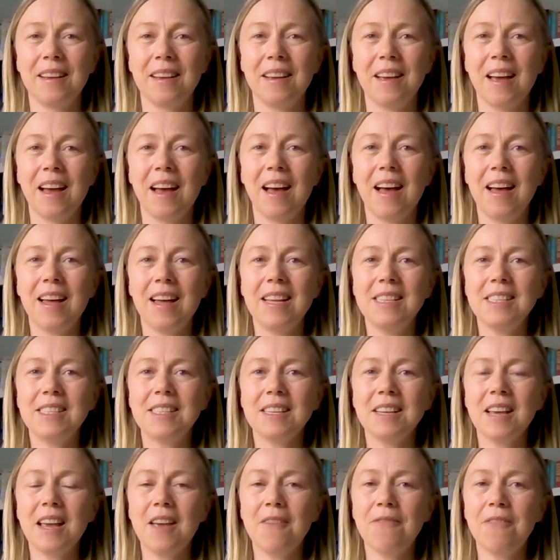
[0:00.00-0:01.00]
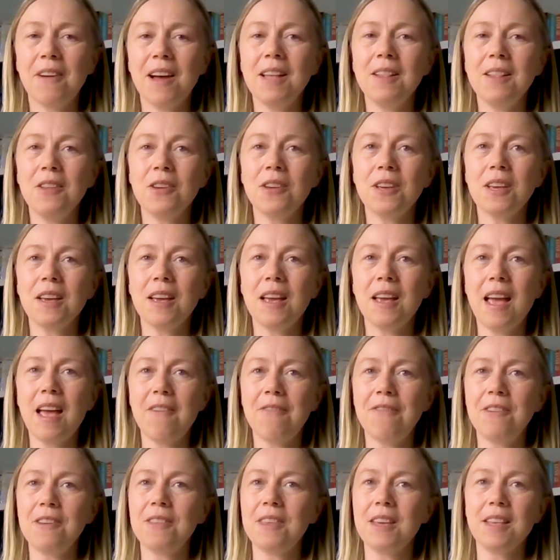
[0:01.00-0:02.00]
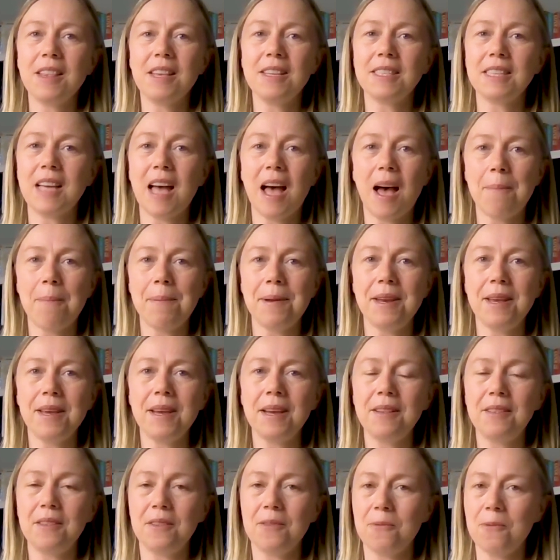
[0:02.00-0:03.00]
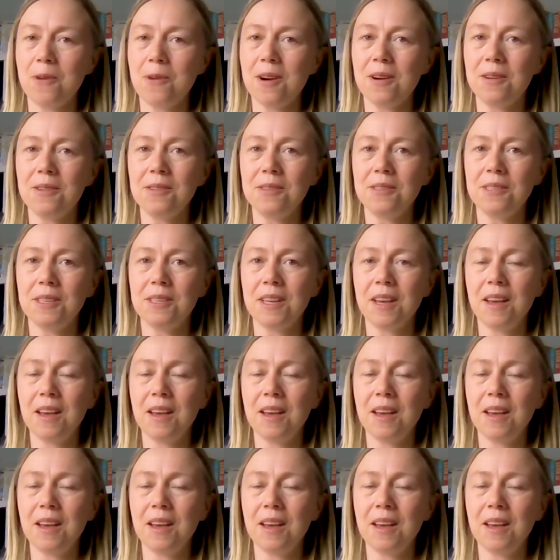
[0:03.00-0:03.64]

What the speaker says: And if I look at everything that's happening in the world,